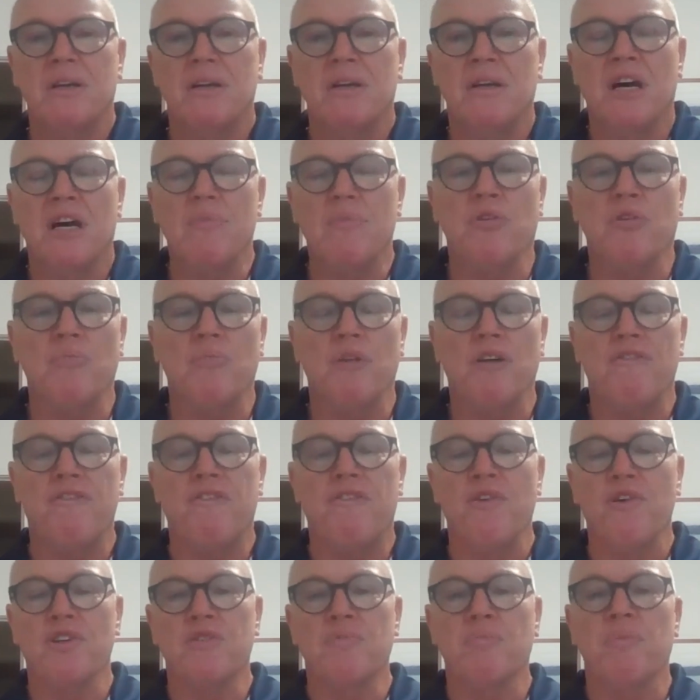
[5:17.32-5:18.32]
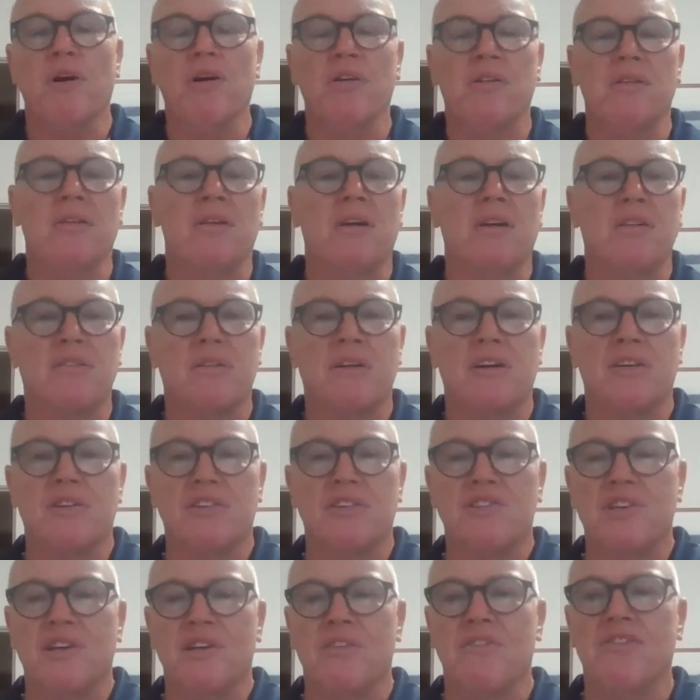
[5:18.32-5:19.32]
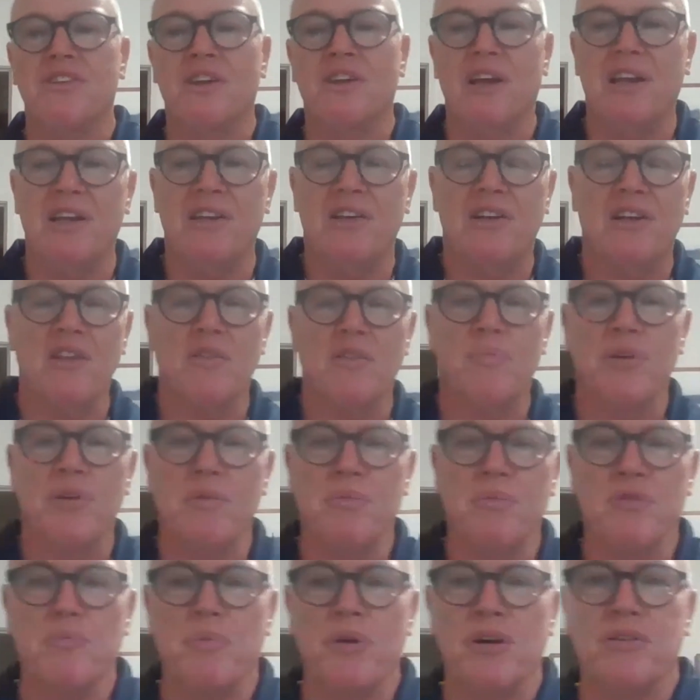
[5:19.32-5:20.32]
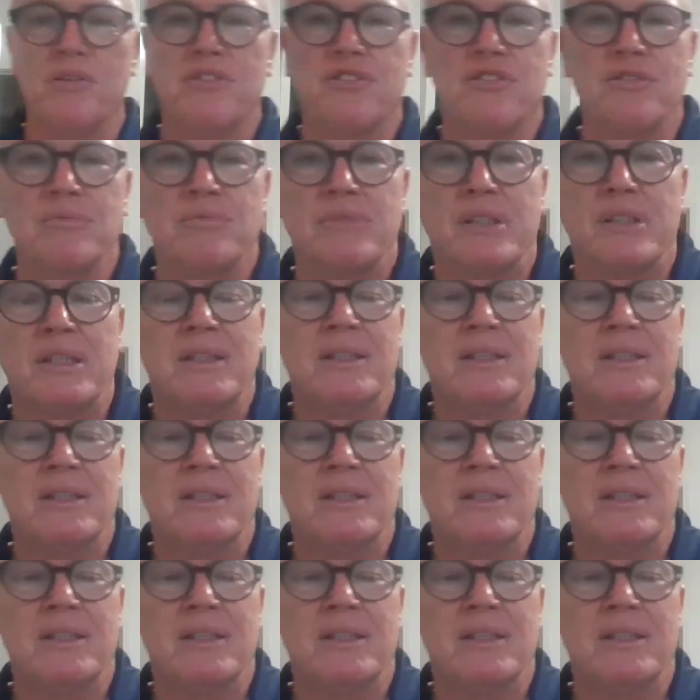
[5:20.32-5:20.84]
I bought my first boat. I got sick of sailing on other people's boats,